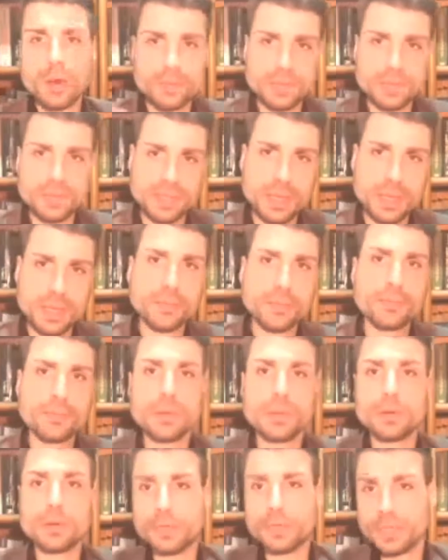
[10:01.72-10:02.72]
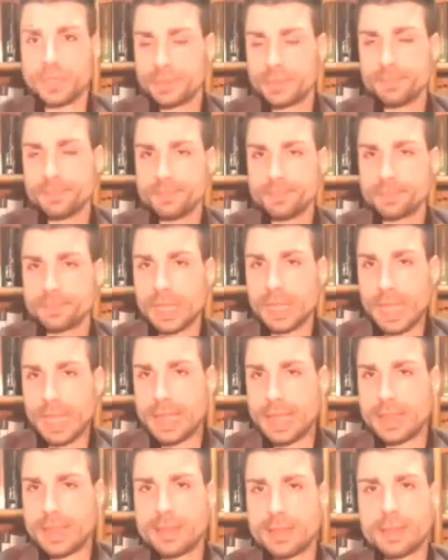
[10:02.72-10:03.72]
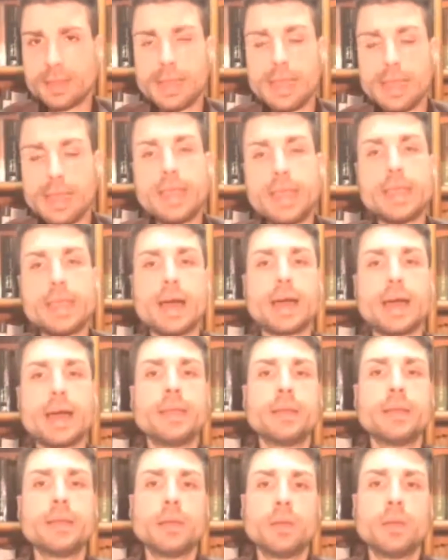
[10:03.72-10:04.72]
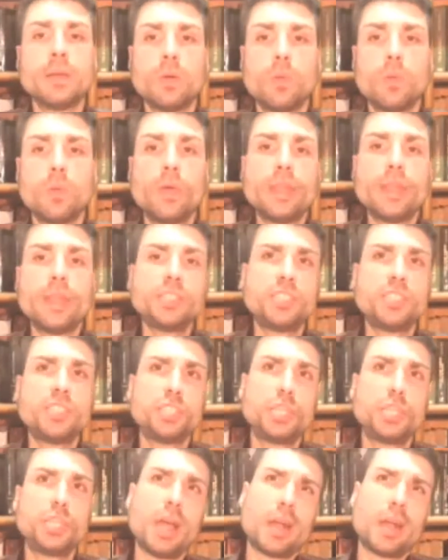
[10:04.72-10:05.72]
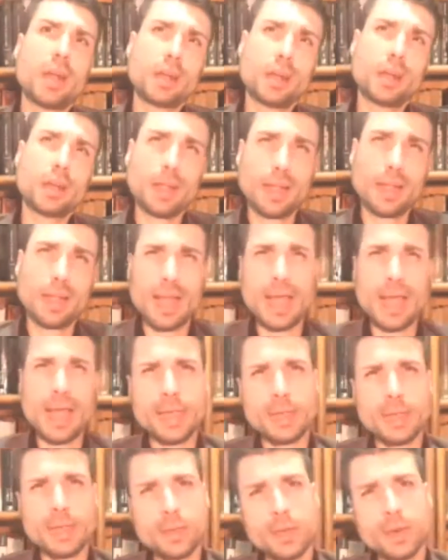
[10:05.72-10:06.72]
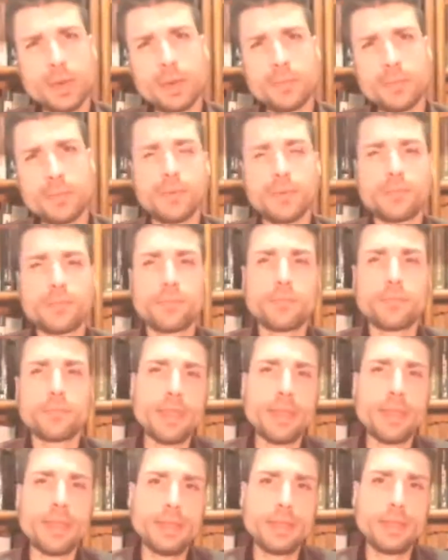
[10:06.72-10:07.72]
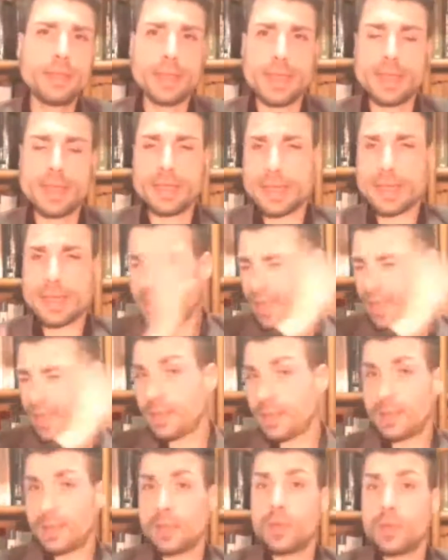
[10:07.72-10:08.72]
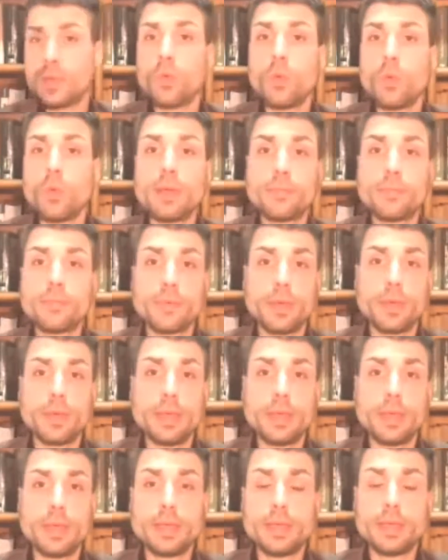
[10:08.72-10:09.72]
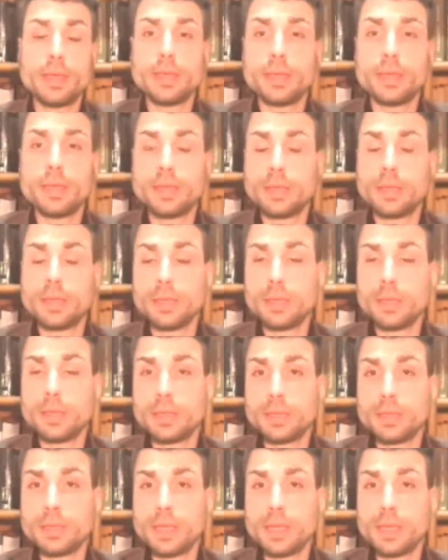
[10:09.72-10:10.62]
self-learning, and AI which are kind of a fake AI with a